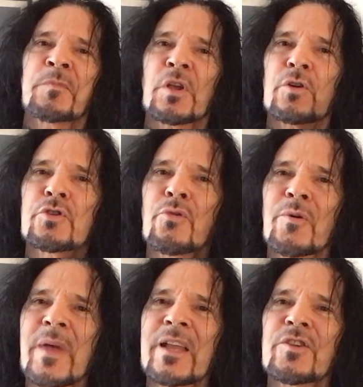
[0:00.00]
A tour
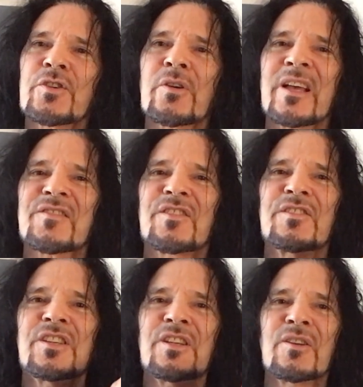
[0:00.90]
manager has to
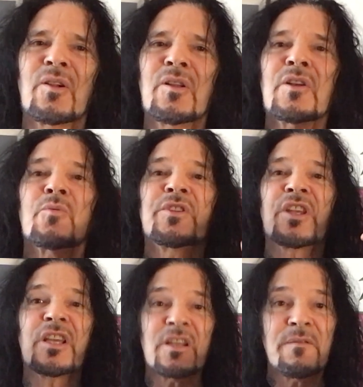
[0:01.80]
deal with
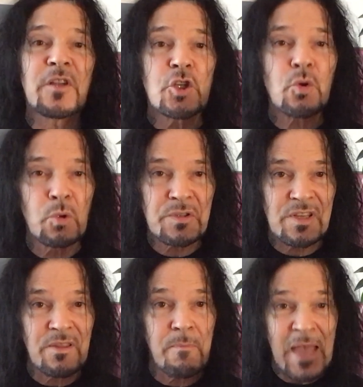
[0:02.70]
the individuals
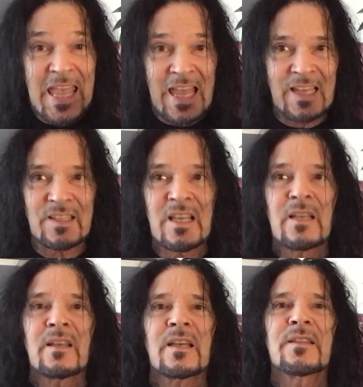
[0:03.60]
in the band,
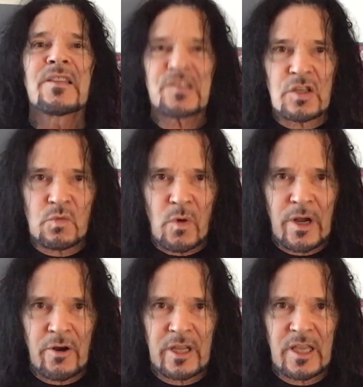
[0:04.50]
and this is
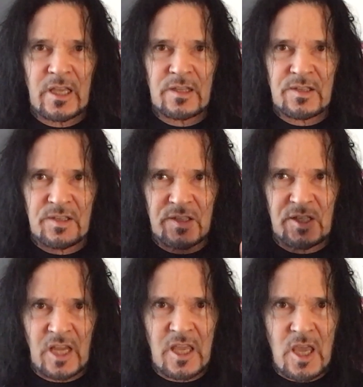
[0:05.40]
where it gets
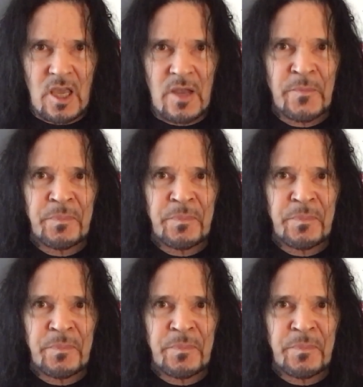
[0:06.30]
sticky.